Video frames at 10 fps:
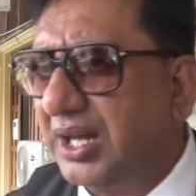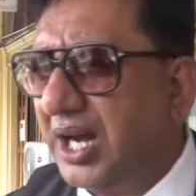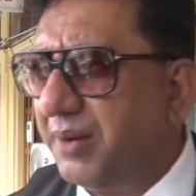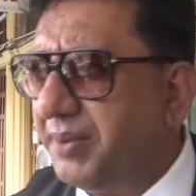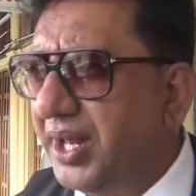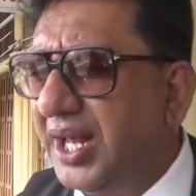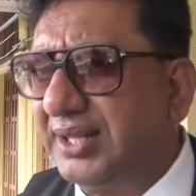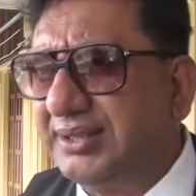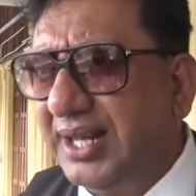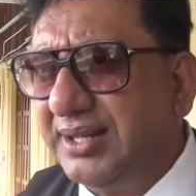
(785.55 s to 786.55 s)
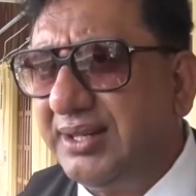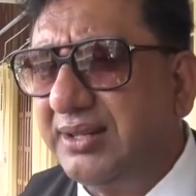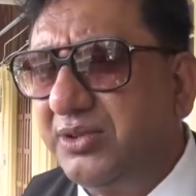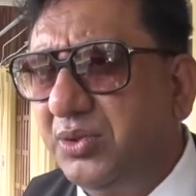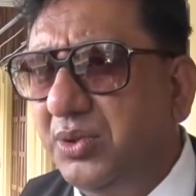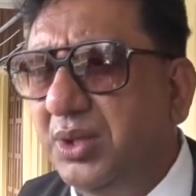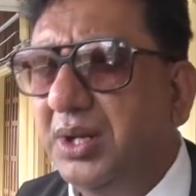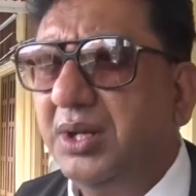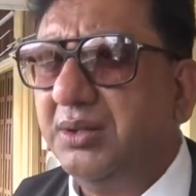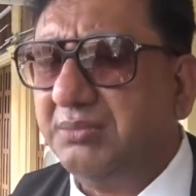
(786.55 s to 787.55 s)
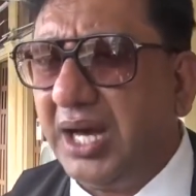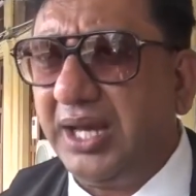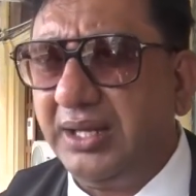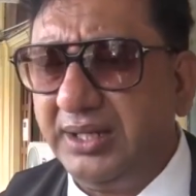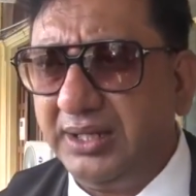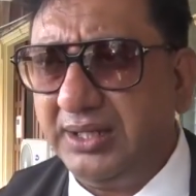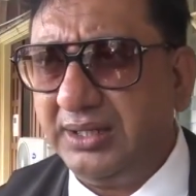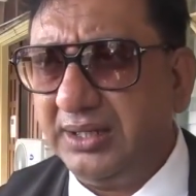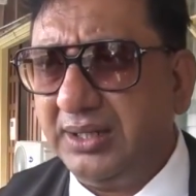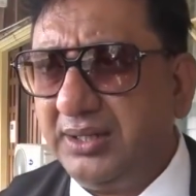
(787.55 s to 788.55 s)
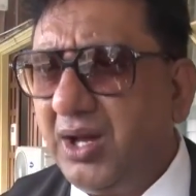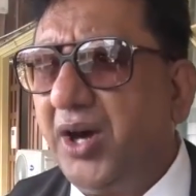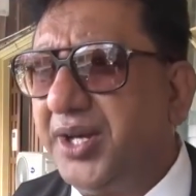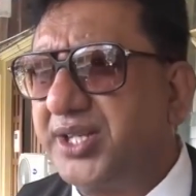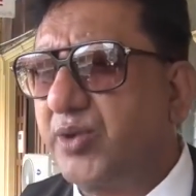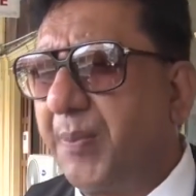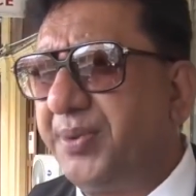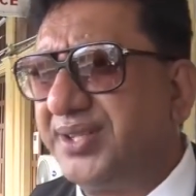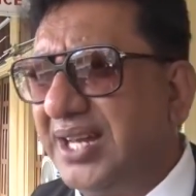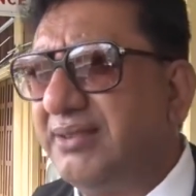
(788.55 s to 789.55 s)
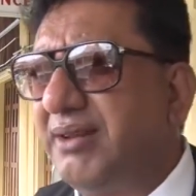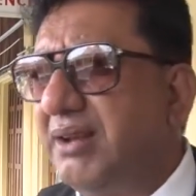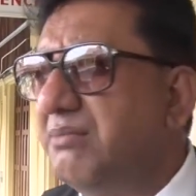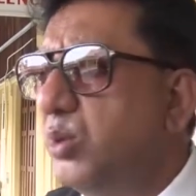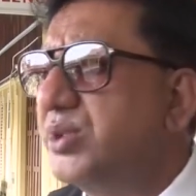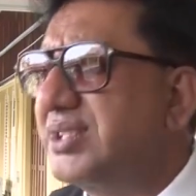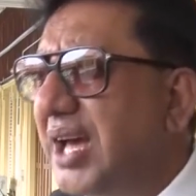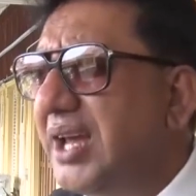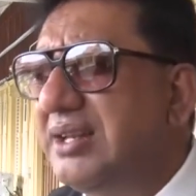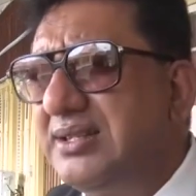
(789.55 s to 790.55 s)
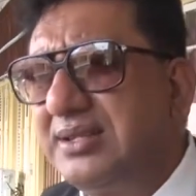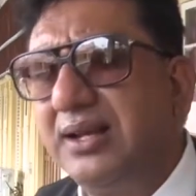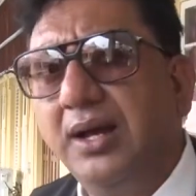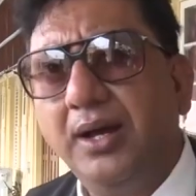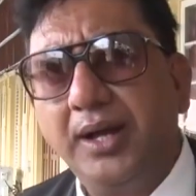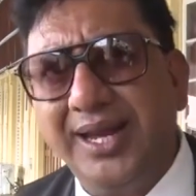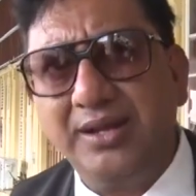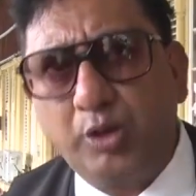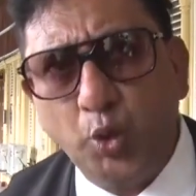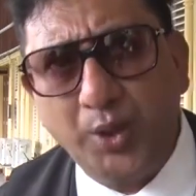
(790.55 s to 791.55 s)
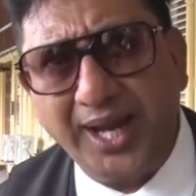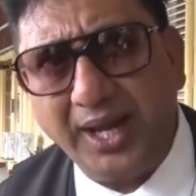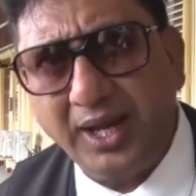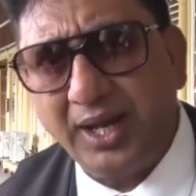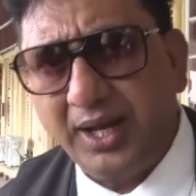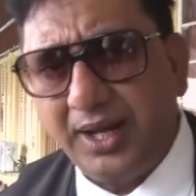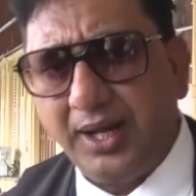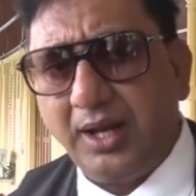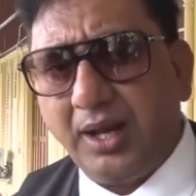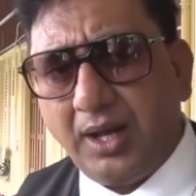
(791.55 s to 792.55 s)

that are being attended to by the lawyers representing both sides, including